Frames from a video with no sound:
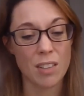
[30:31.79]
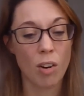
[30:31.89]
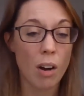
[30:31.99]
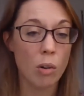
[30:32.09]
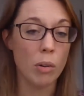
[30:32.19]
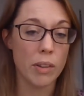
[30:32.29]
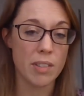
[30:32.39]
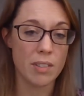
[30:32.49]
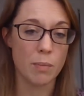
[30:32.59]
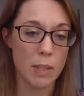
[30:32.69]
All
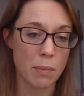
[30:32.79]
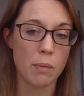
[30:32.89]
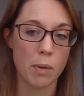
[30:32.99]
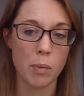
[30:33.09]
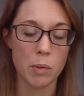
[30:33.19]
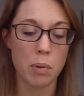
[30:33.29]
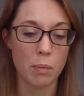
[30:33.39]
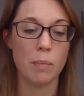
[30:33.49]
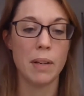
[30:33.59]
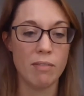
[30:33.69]
that said, on the whole,
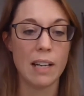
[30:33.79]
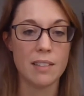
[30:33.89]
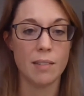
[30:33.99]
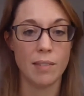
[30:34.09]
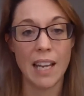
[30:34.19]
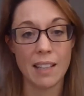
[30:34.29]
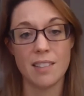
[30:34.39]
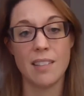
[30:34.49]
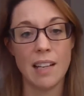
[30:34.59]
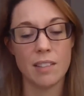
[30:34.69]
the system was
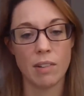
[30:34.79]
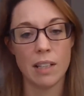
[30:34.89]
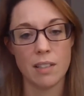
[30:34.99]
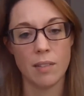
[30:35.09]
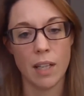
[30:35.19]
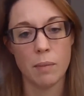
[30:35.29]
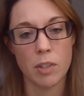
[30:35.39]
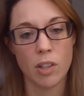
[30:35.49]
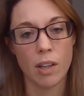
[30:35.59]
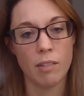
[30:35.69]
probably relatively,
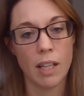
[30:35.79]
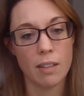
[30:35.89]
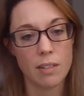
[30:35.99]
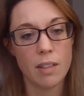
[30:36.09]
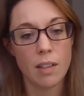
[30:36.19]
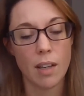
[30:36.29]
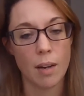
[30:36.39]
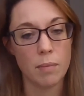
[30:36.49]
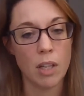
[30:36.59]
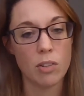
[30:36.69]
and still is relatively,
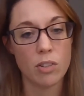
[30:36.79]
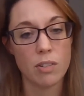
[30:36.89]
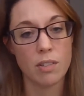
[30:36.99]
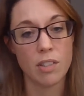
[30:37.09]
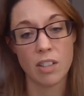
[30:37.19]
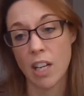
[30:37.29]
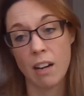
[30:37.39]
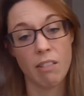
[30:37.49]
immature in its